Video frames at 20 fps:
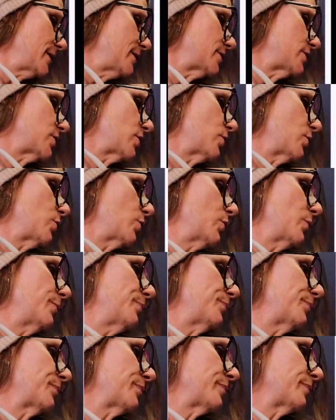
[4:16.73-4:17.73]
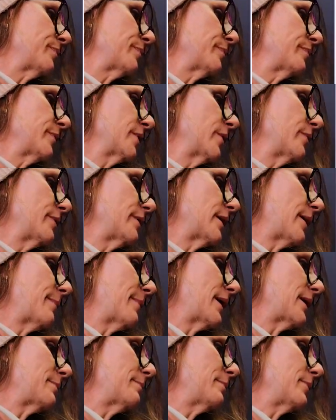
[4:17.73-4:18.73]
So we got
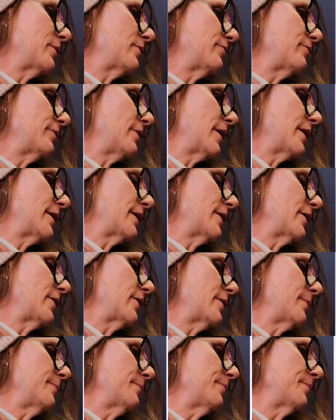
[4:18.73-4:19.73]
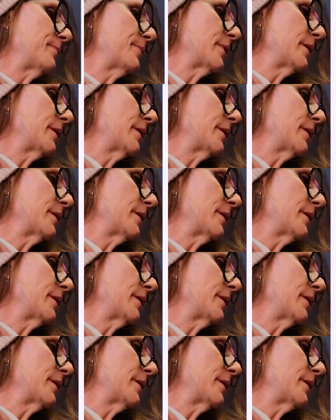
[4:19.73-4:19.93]
Madam Butterfly there.